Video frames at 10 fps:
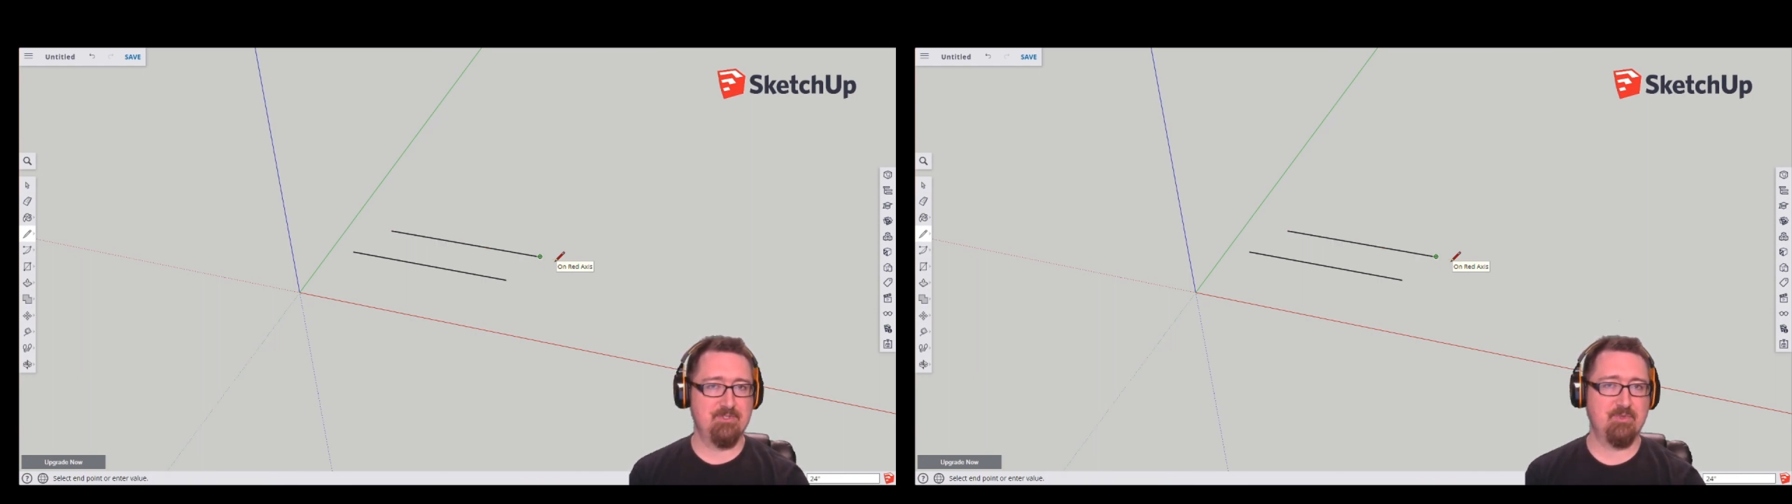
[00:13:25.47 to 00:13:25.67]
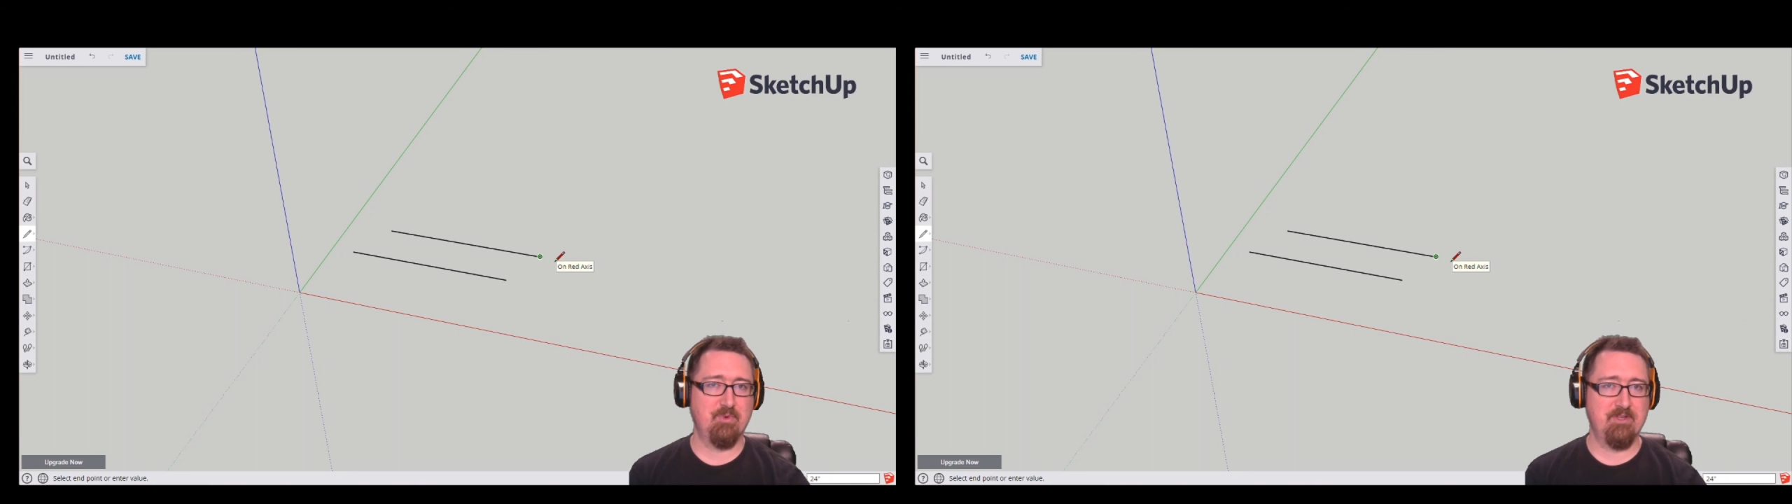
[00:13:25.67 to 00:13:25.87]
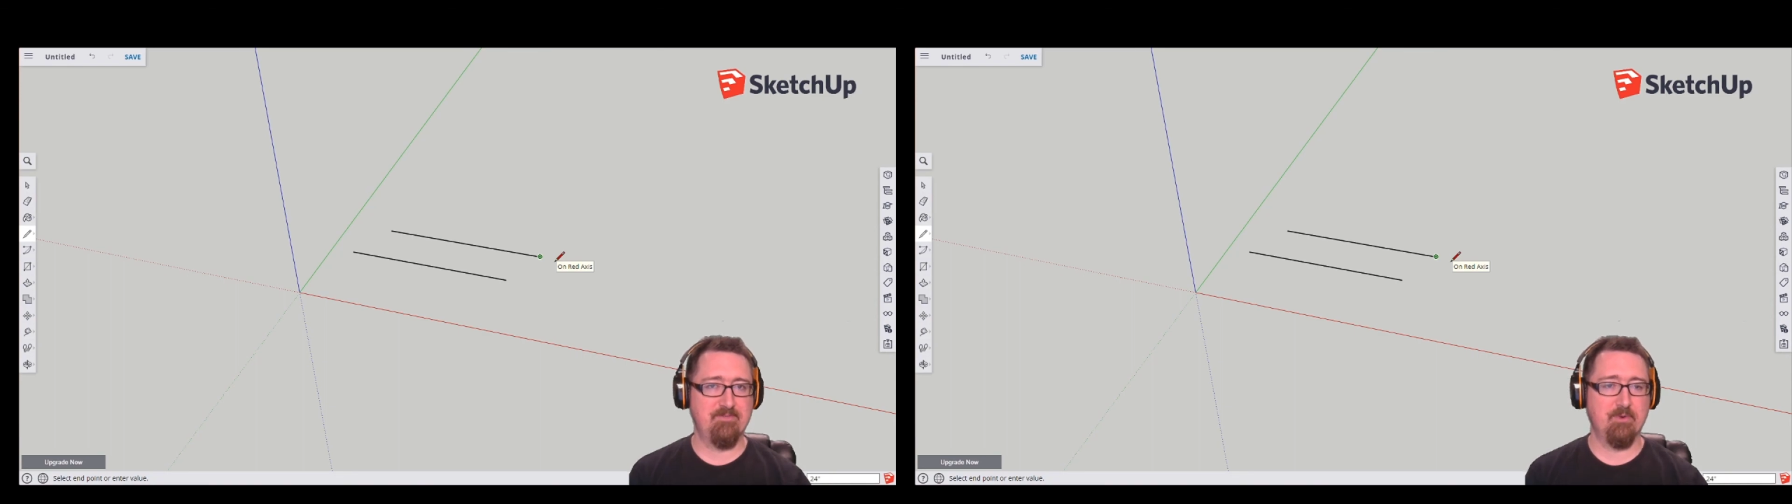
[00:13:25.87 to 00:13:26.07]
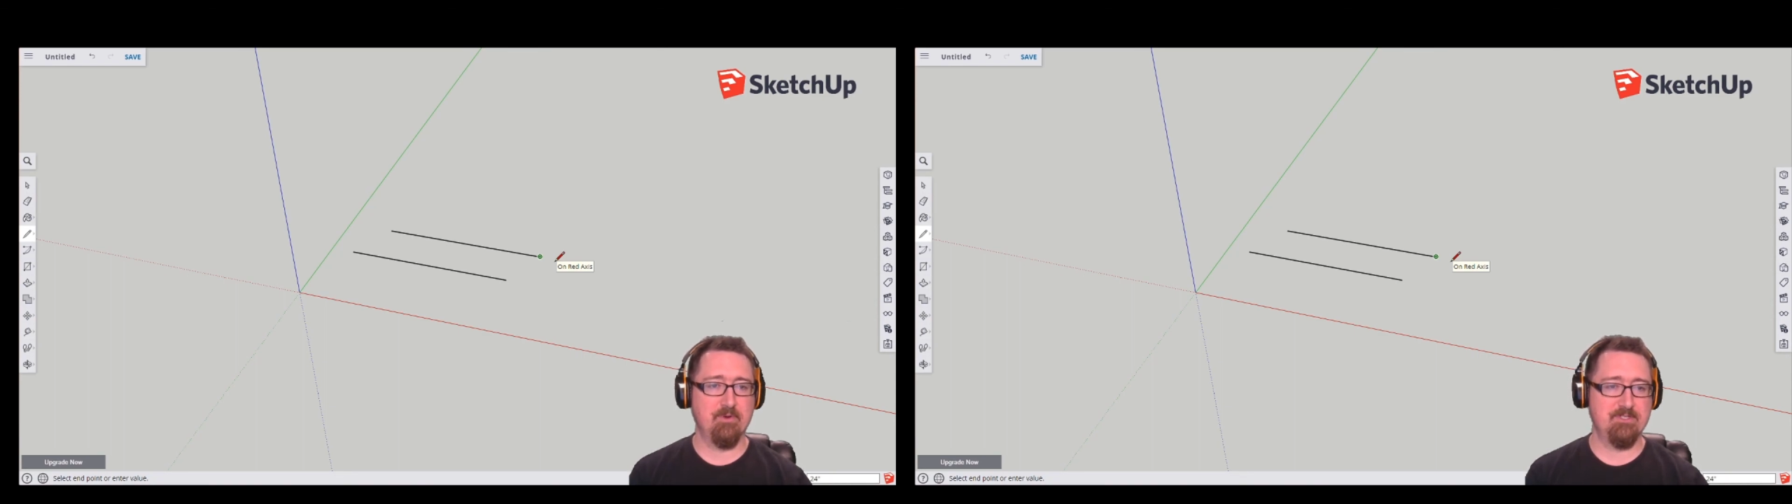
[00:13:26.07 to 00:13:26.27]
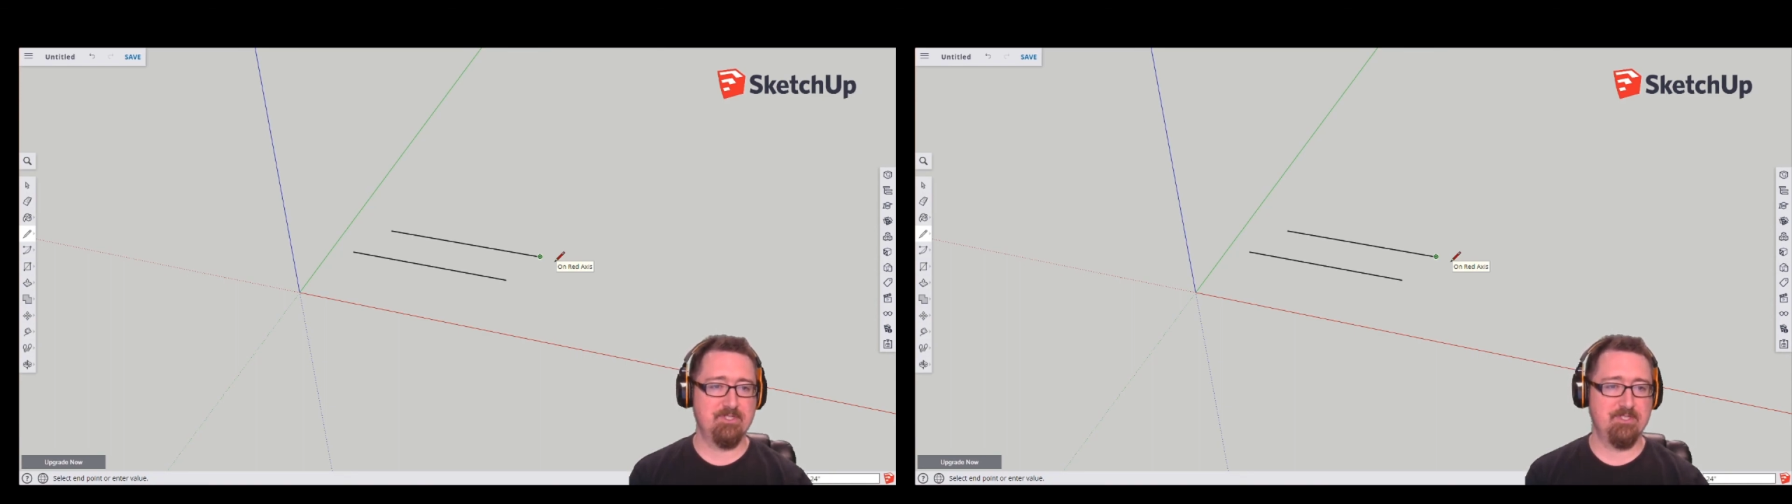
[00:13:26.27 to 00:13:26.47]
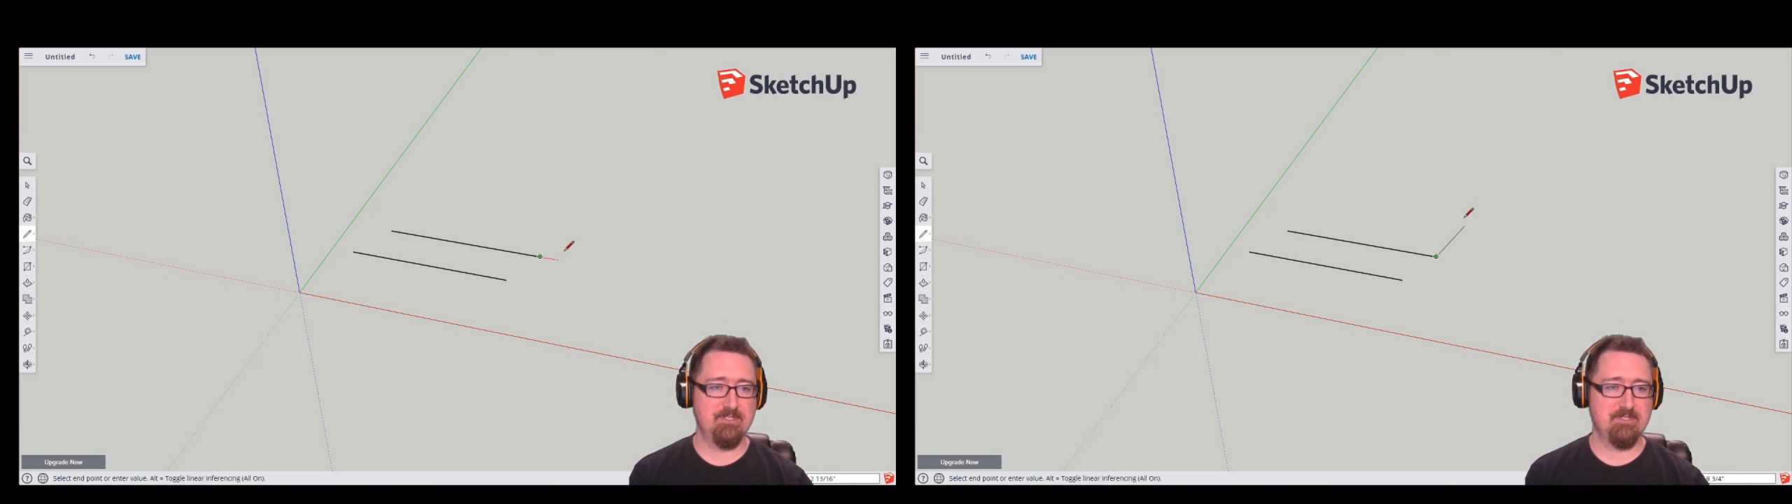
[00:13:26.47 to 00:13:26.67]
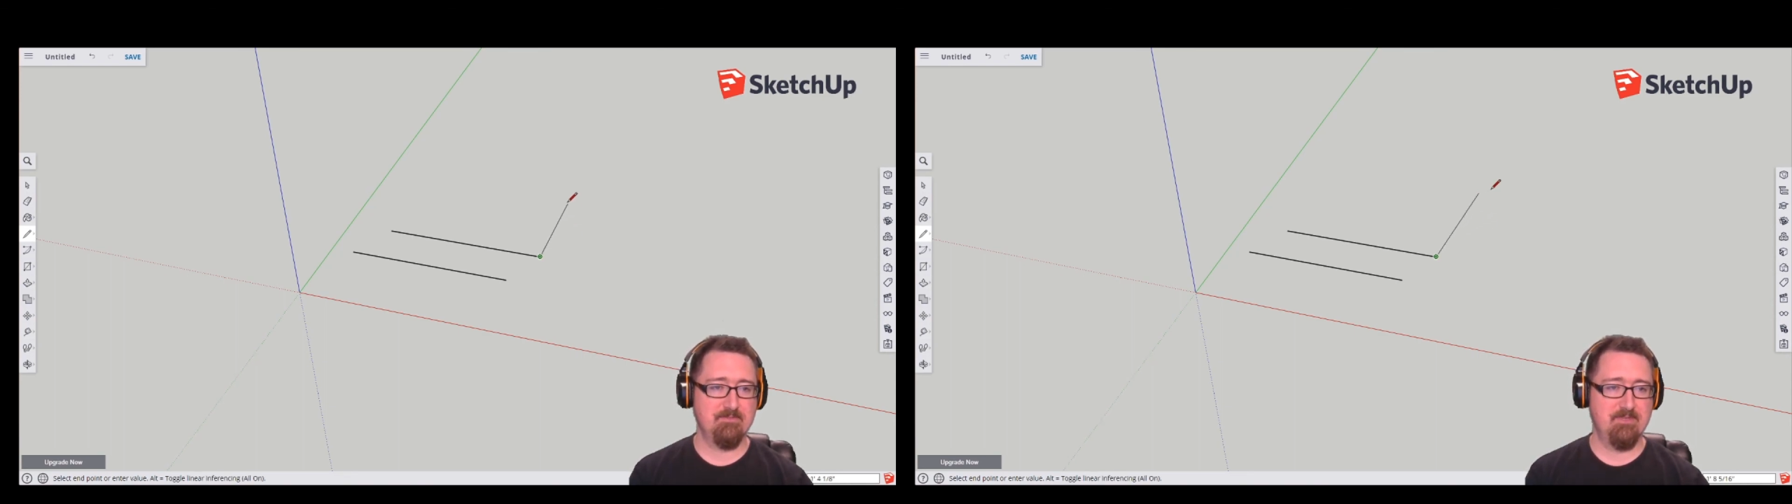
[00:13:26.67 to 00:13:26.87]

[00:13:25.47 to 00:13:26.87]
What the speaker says: 24 inches.